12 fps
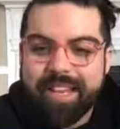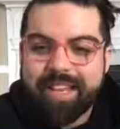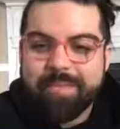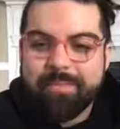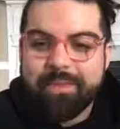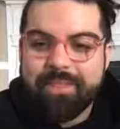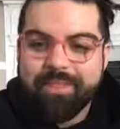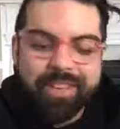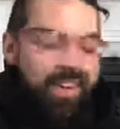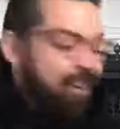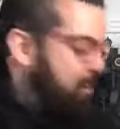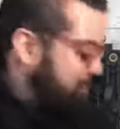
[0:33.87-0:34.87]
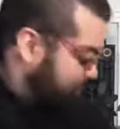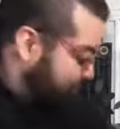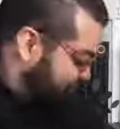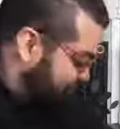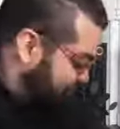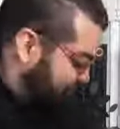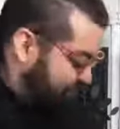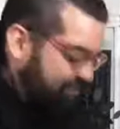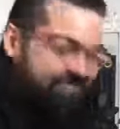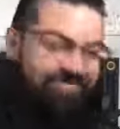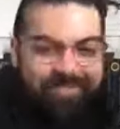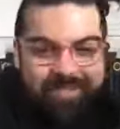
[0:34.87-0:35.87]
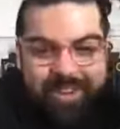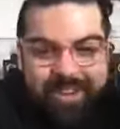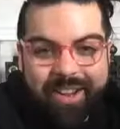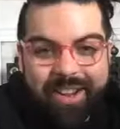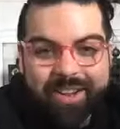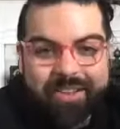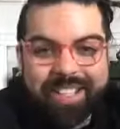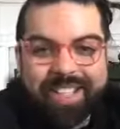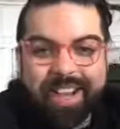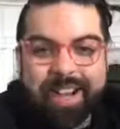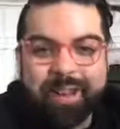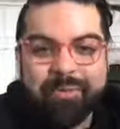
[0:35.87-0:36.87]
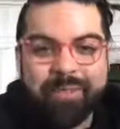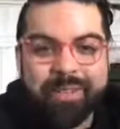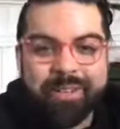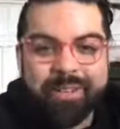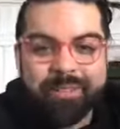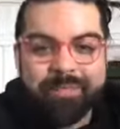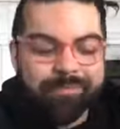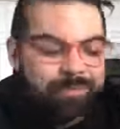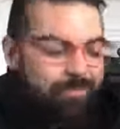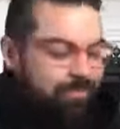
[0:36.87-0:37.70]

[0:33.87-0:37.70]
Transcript: Yes, Minuto. Great to have y'all.